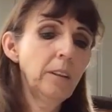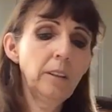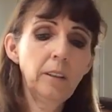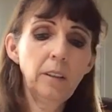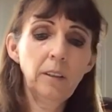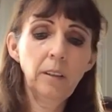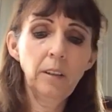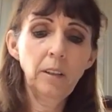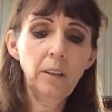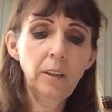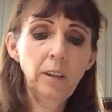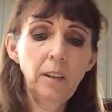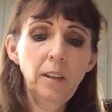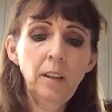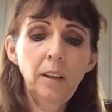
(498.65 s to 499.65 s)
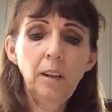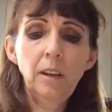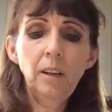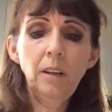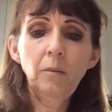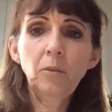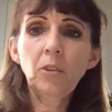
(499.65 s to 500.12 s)

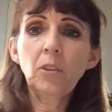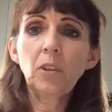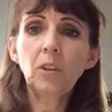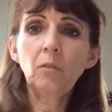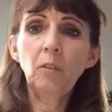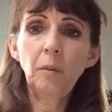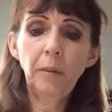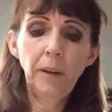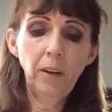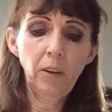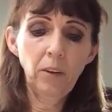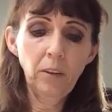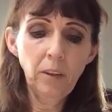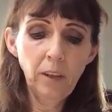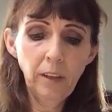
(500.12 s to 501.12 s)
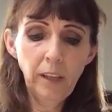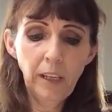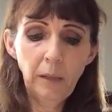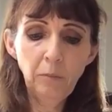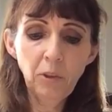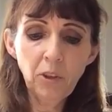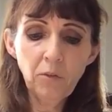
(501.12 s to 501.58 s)
I'm just going to rub that on, and then
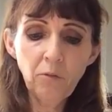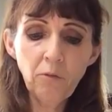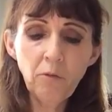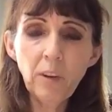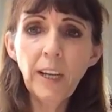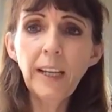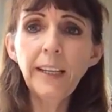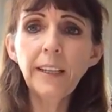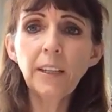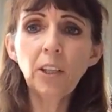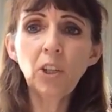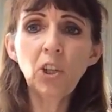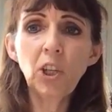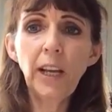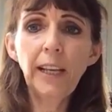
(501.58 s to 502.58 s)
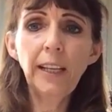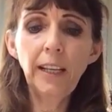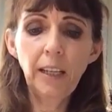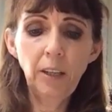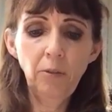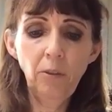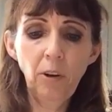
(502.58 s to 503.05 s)
I'm just really going to
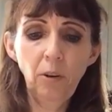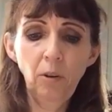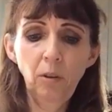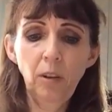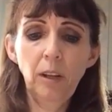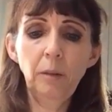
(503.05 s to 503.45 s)
gently roll.